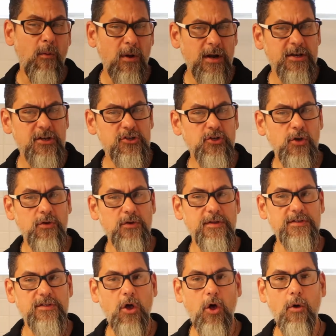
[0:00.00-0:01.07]
I wanted to show you
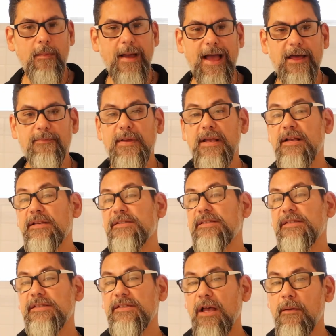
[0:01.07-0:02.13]
this hall bath because
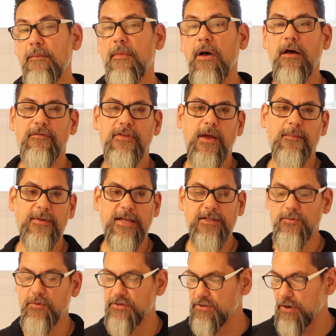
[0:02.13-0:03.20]
some of the
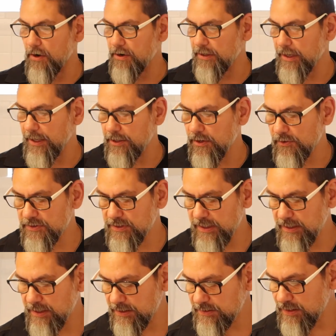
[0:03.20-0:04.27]
updates were started. Like you'll
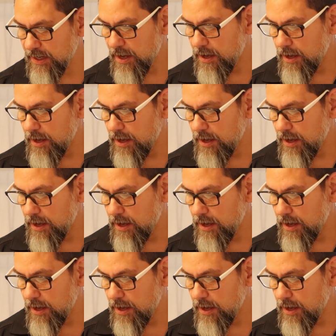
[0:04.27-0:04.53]
see this